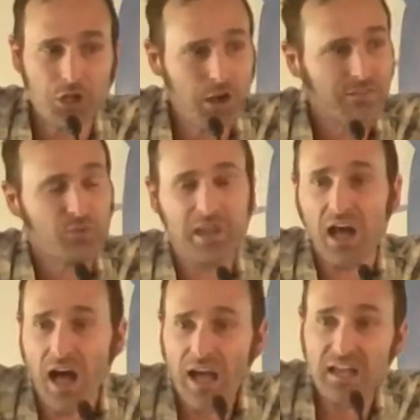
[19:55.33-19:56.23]
You don't have to
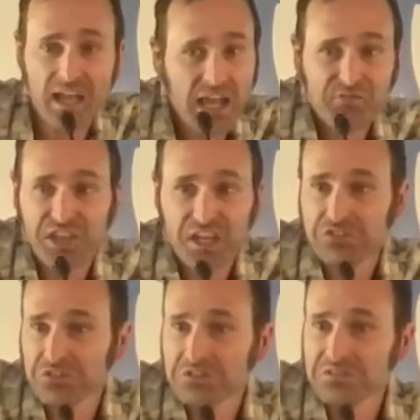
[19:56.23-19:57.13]
be hot and have
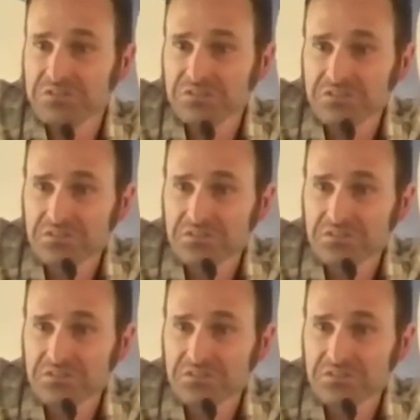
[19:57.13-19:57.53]
cancer.